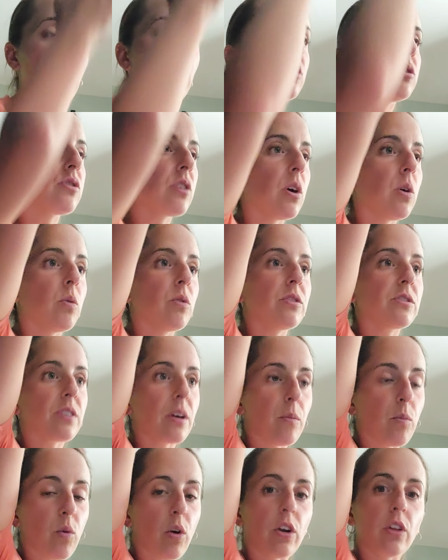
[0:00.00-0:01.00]
So
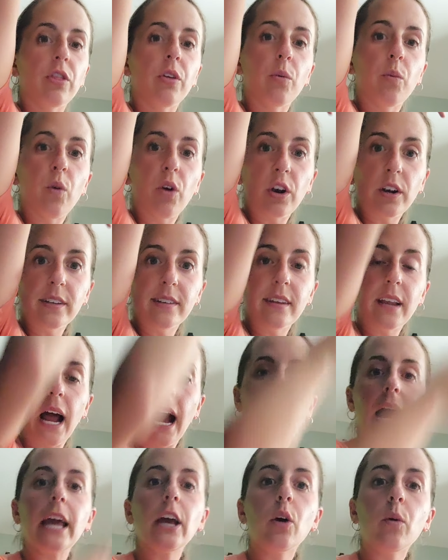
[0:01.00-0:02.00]
the words that
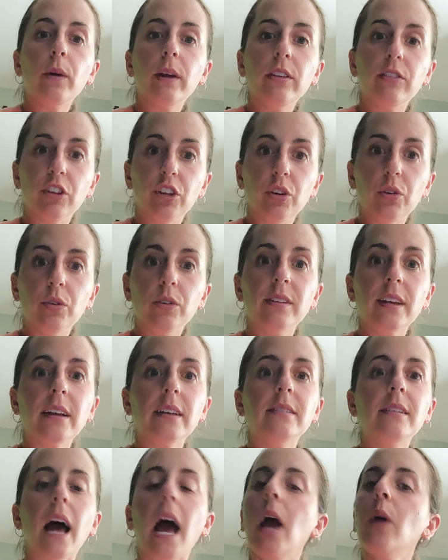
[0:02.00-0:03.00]
I always use
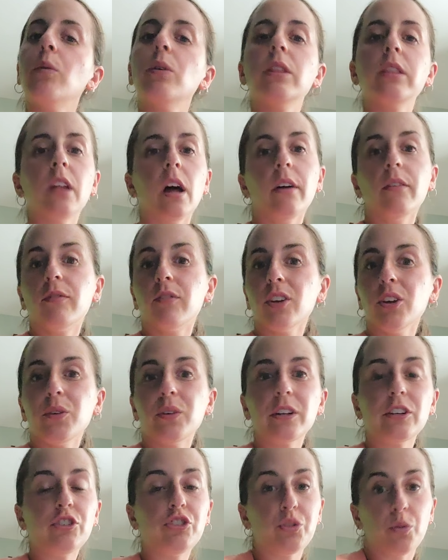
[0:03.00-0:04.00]
is, I would love for you
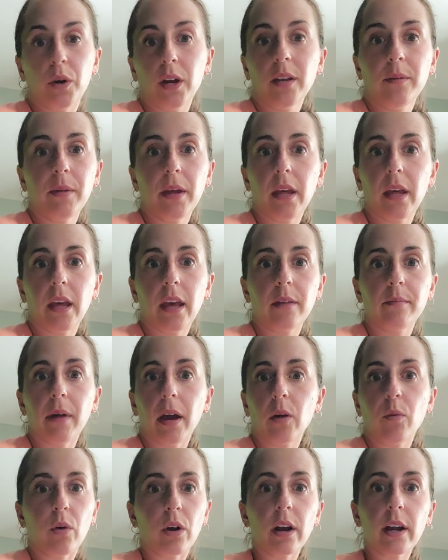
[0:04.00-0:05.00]
to join me in
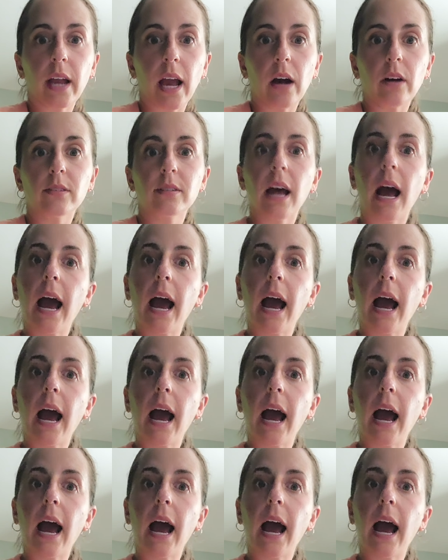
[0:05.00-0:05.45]
my workouts.